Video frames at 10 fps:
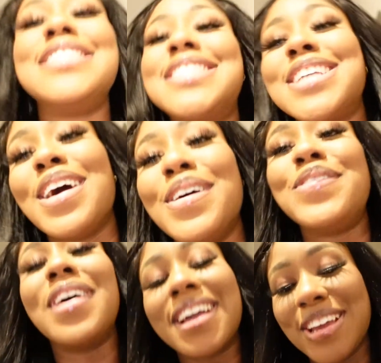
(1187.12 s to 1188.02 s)
is so
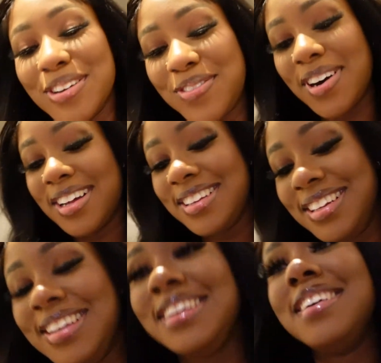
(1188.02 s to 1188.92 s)
fucking
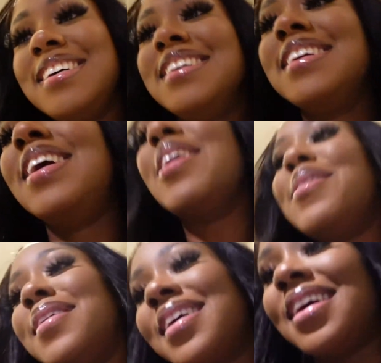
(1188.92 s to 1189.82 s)
funny. Oh
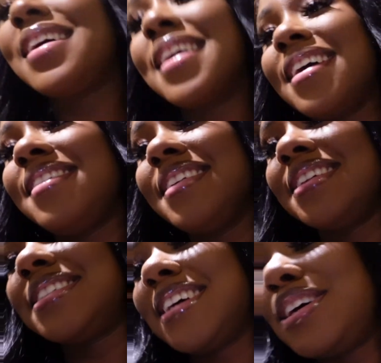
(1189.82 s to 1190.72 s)
my God, Kayla
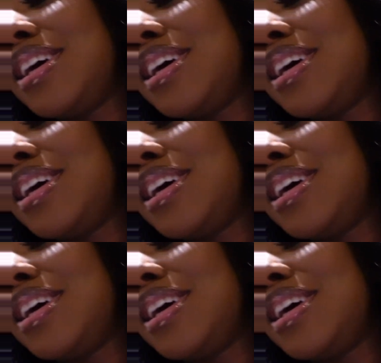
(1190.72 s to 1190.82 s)
is